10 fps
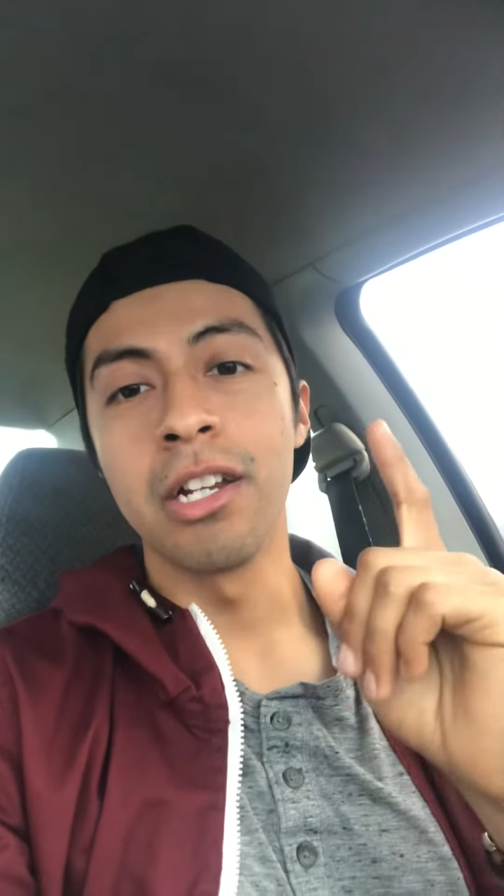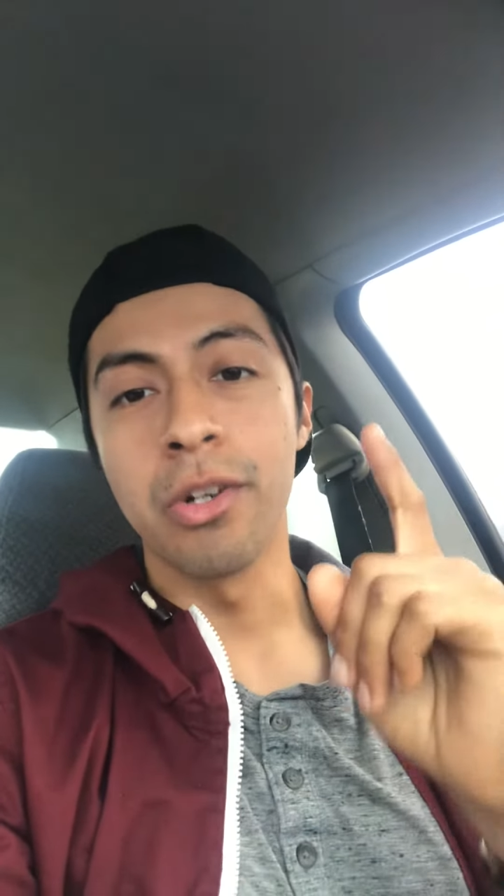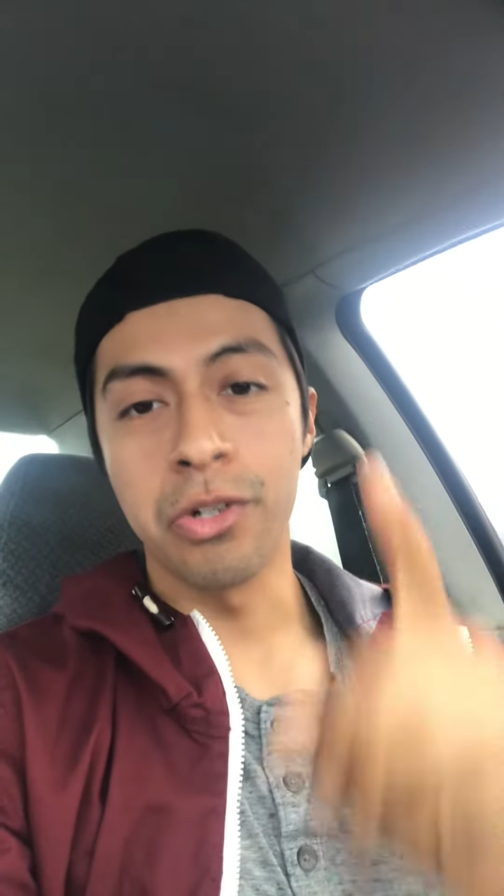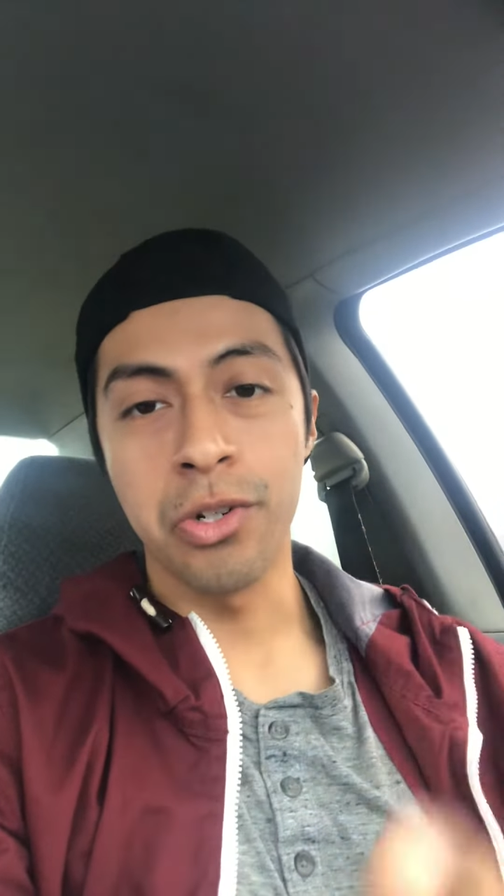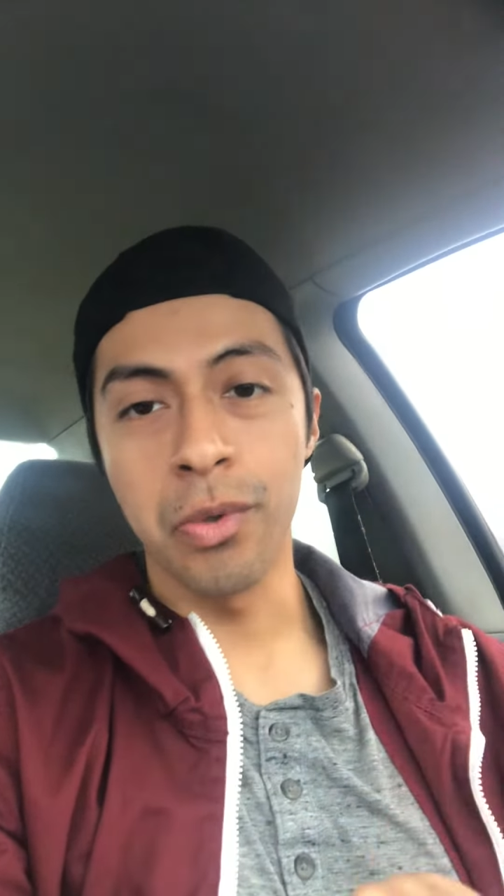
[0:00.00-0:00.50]

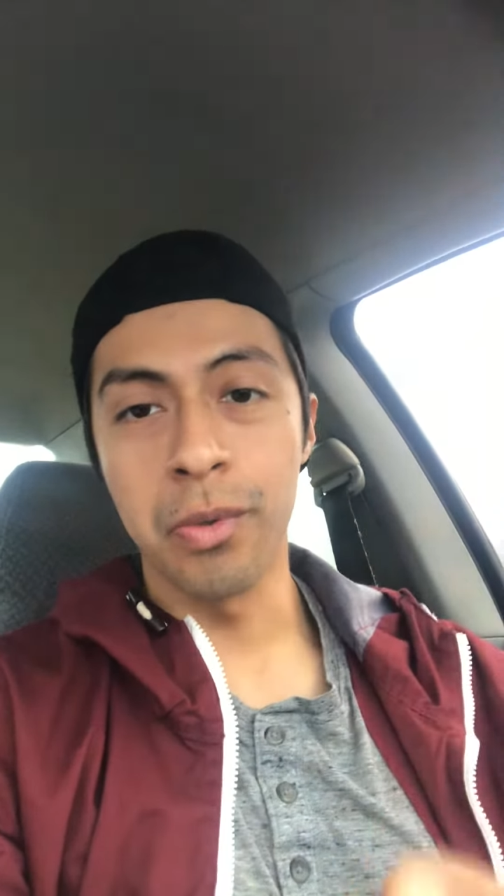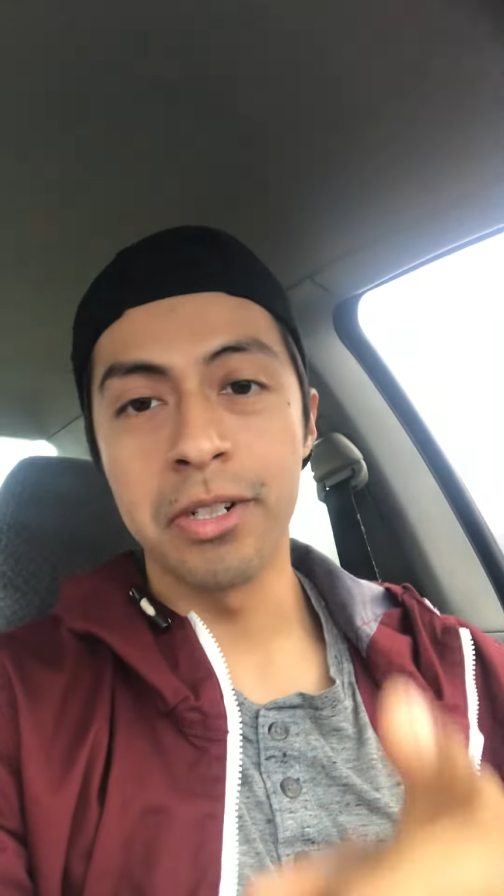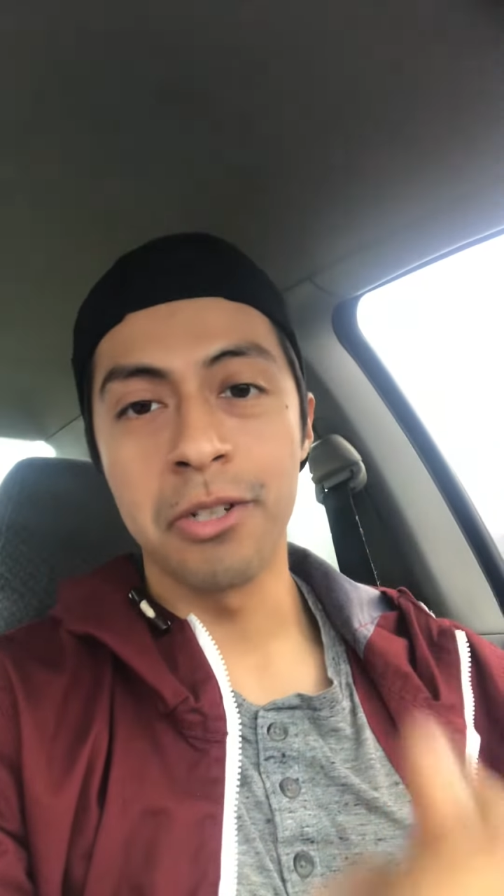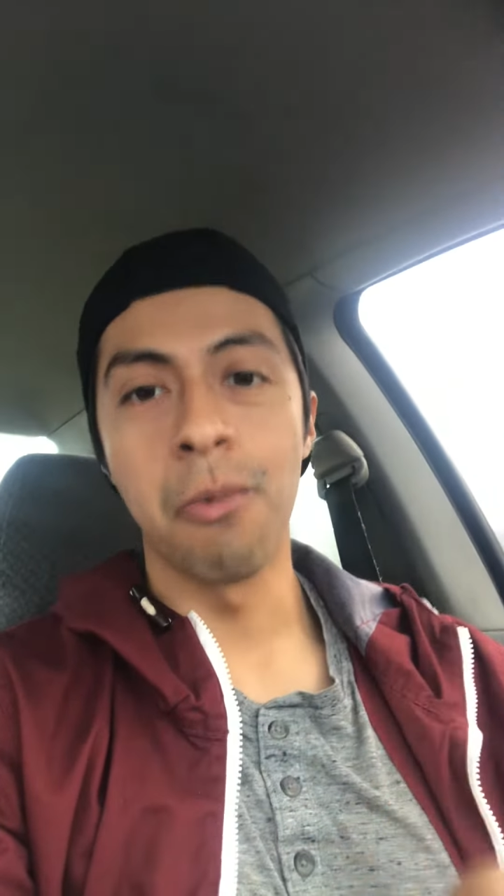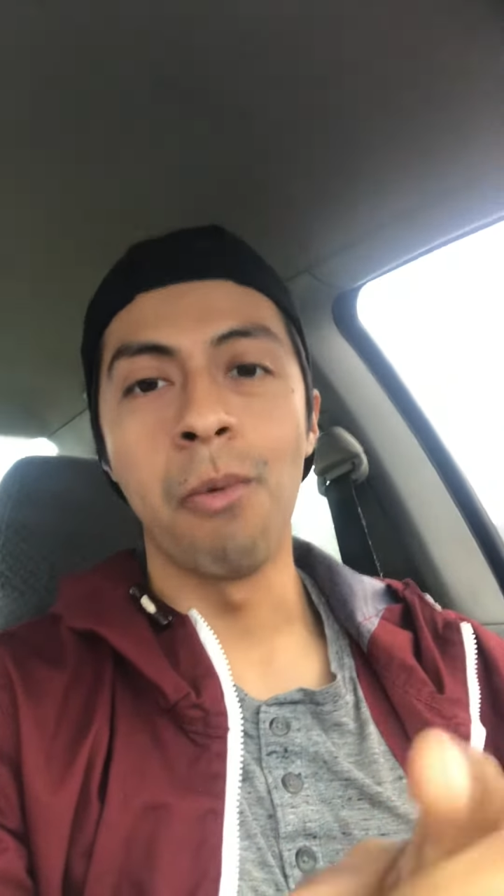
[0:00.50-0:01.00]
your
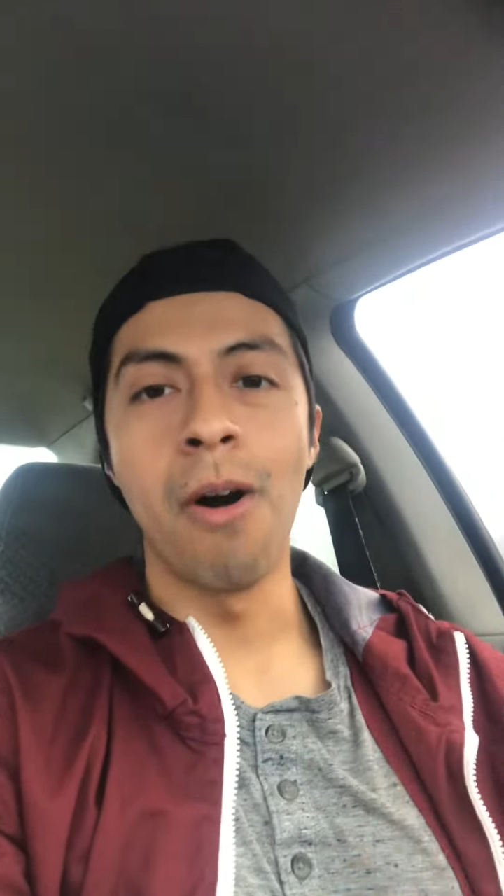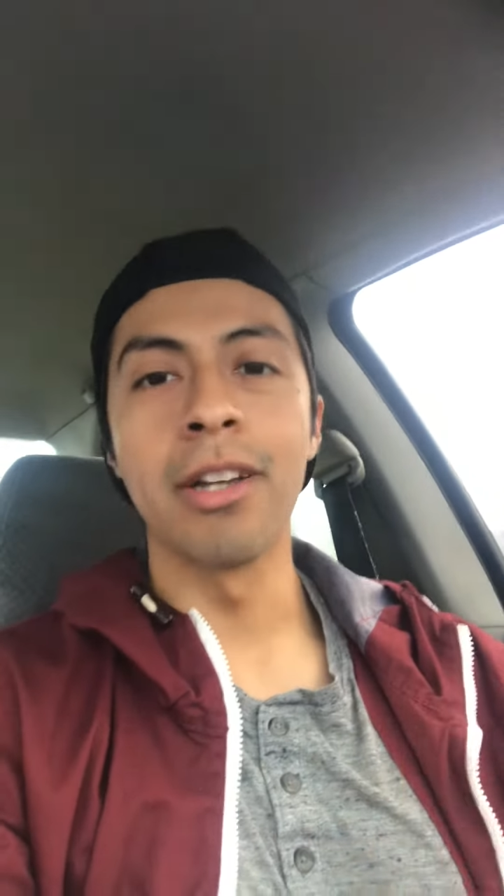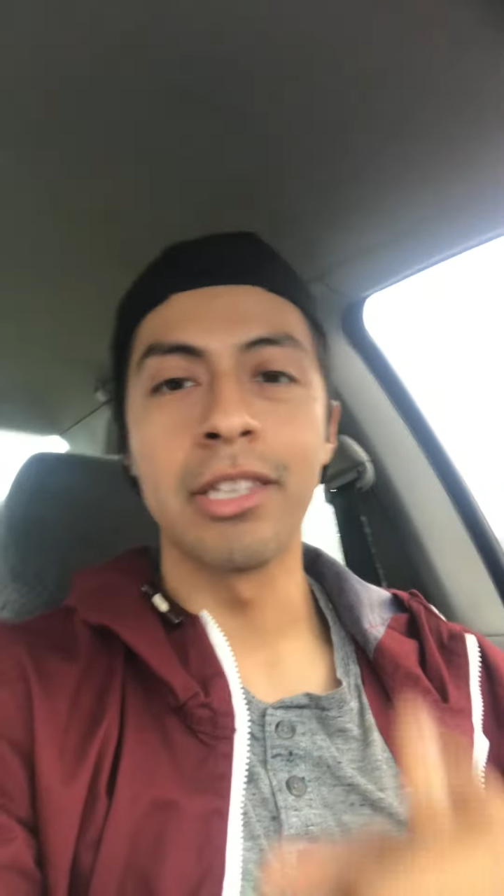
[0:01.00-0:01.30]
children to walk